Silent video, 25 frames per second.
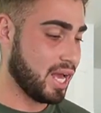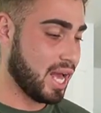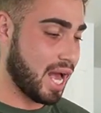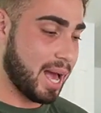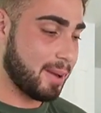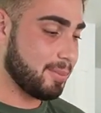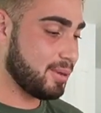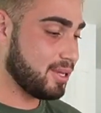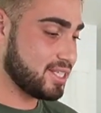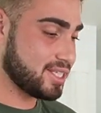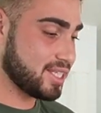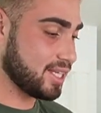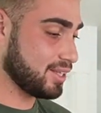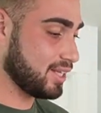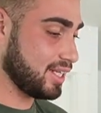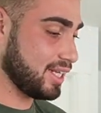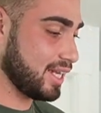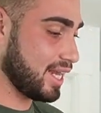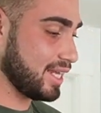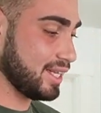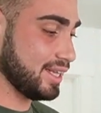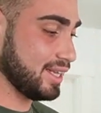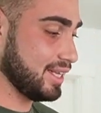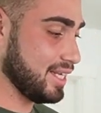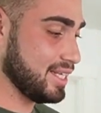I mean, something
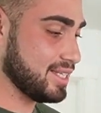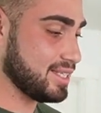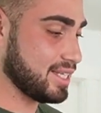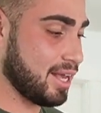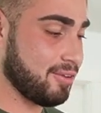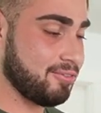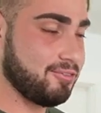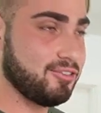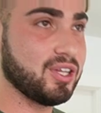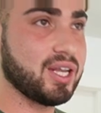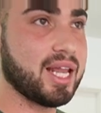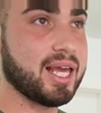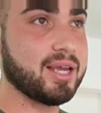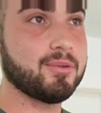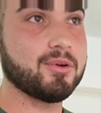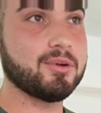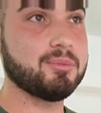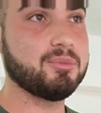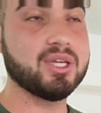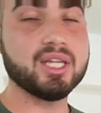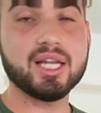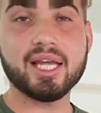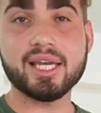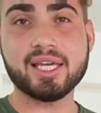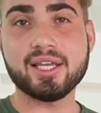like this, I feel like would
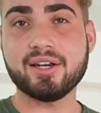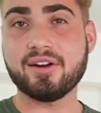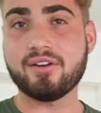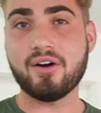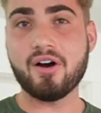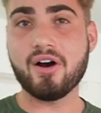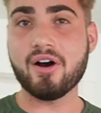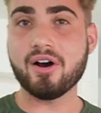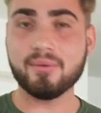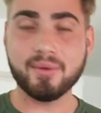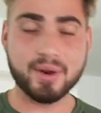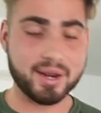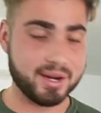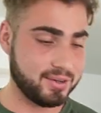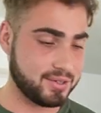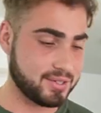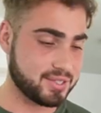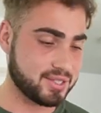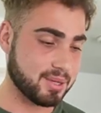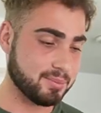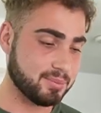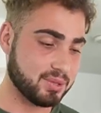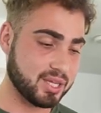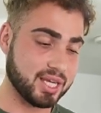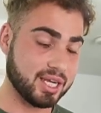be like in an R eight or
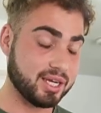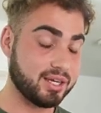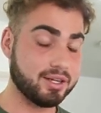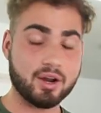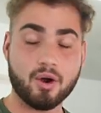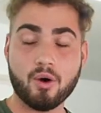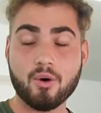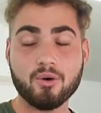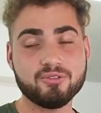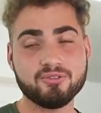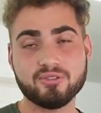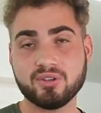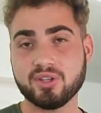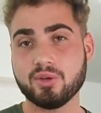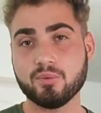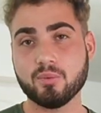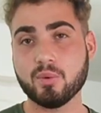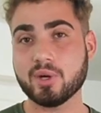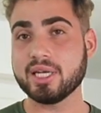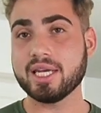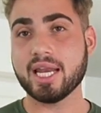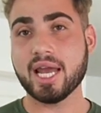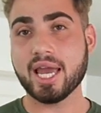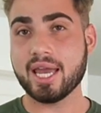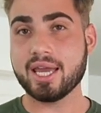something, and hopefully
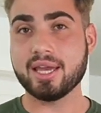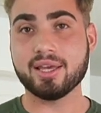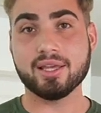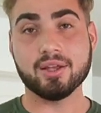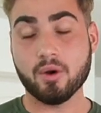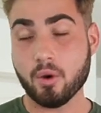one day,